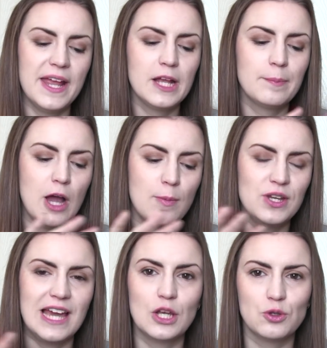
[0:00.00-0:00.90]
pink,
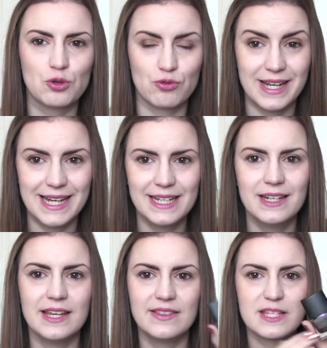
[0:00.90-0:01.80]
purple, yellow,
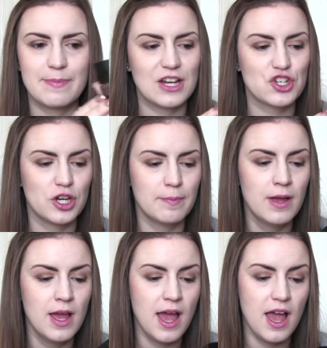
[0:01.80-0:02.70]
green in the
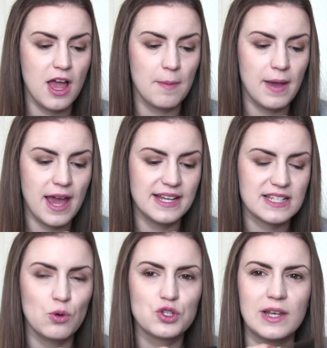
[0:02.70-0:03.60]
spectrum. And
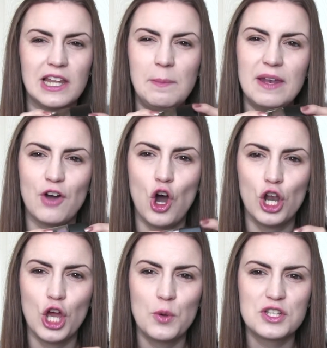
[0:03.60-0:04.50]
it's also a little bit of a
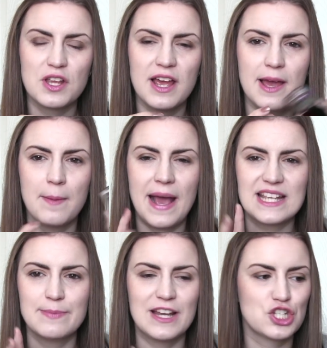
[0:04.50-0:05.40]
hollow
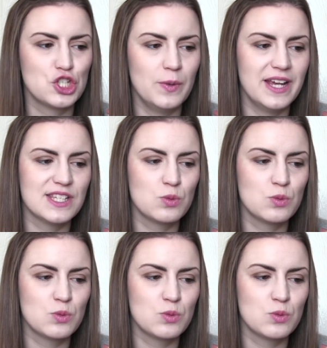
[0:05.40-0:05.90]
aspect to it